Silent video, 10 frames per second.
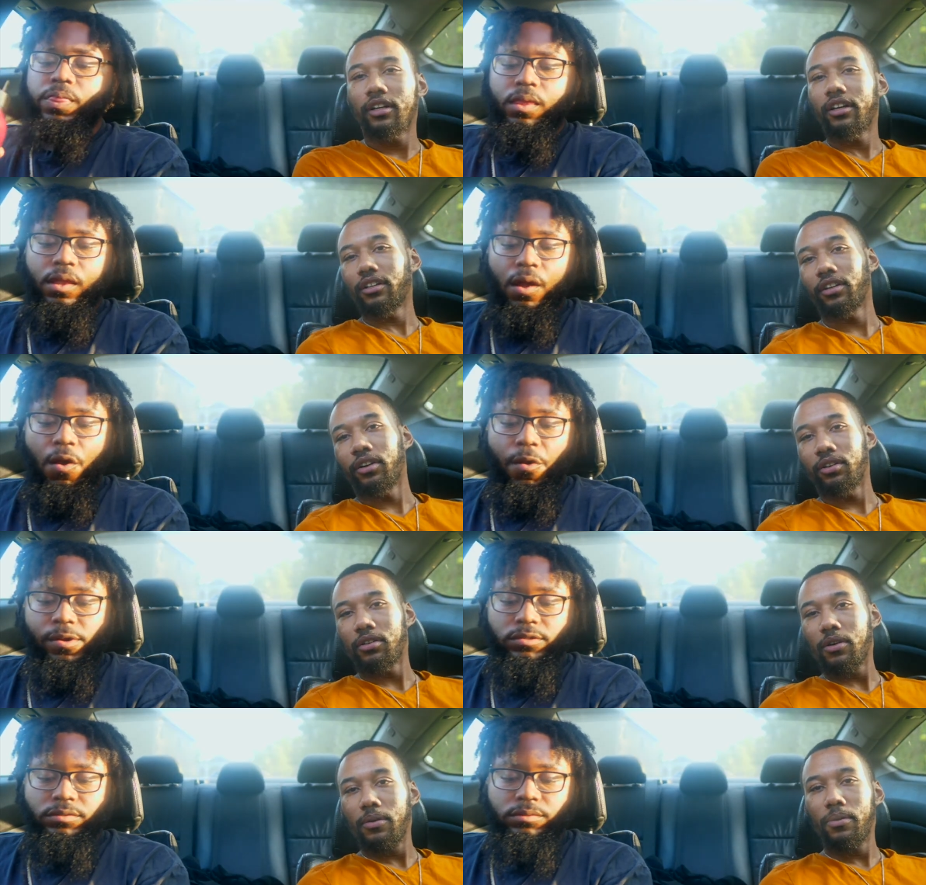Speaker 1: I had a girl. I
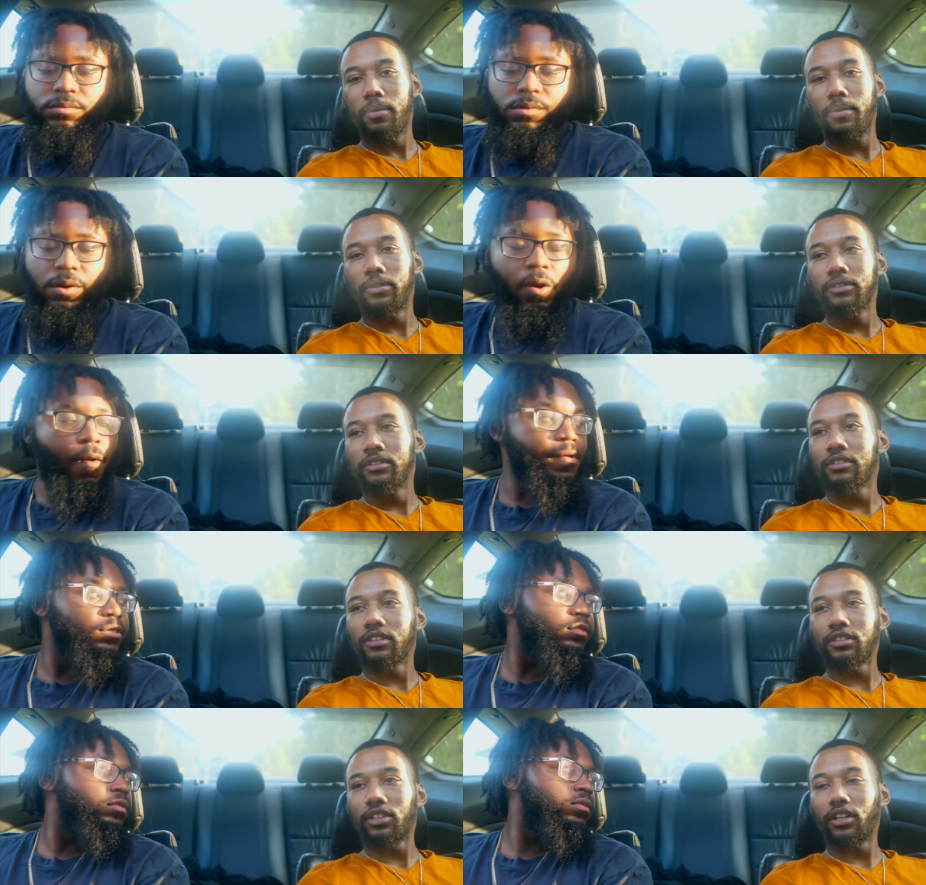
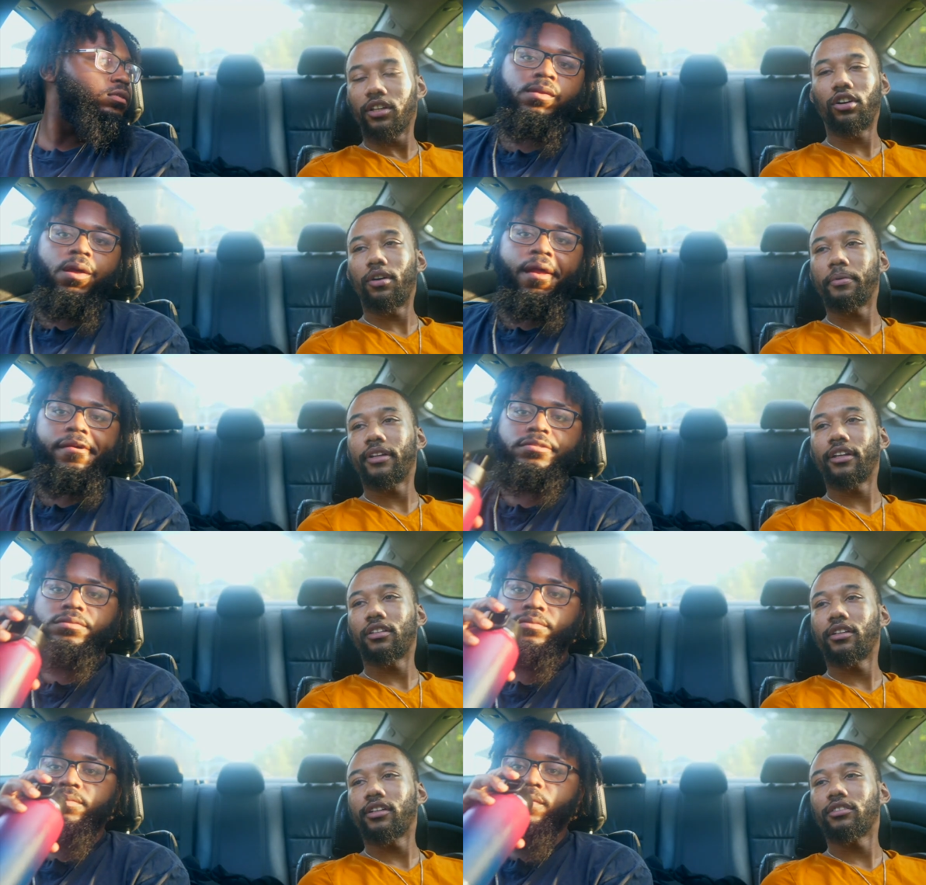said, called me like
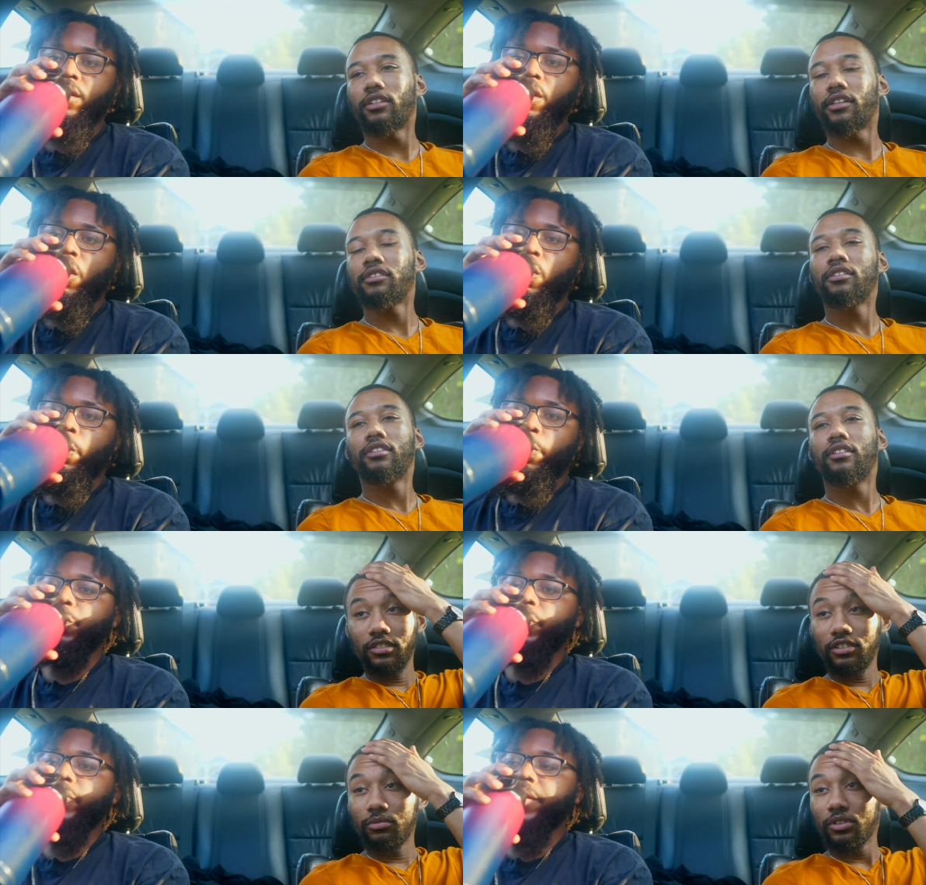the next day,
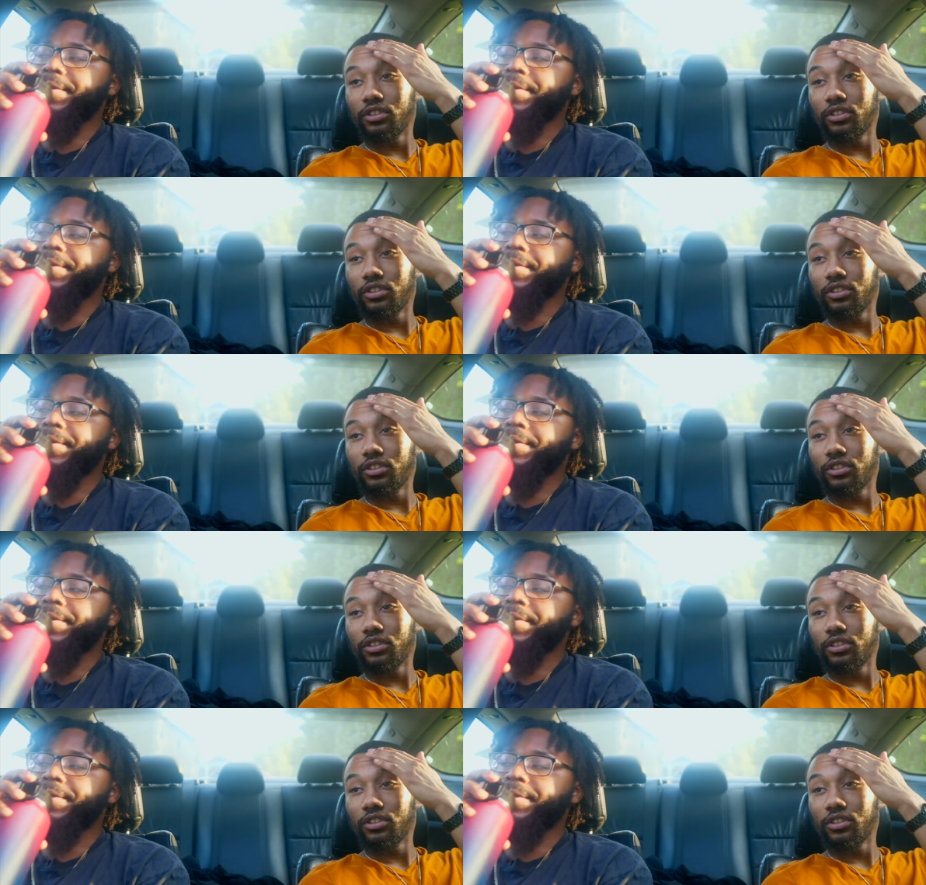and she went